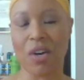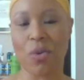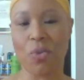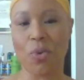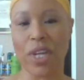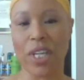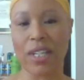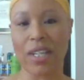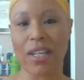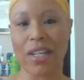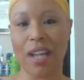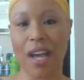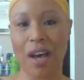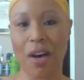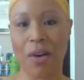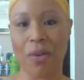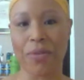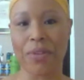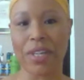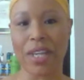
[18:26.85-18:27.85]
weight and
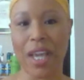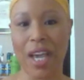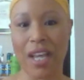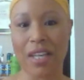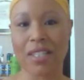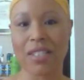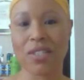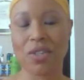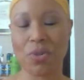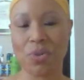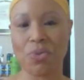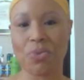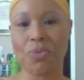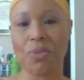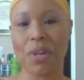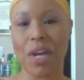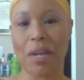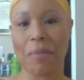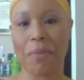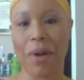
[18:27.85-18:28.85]
health get
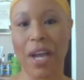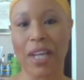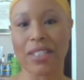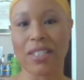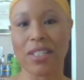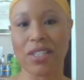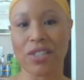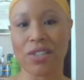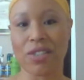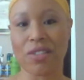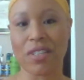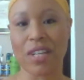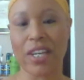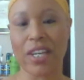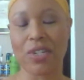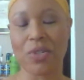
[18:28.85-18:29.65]
to a practitioner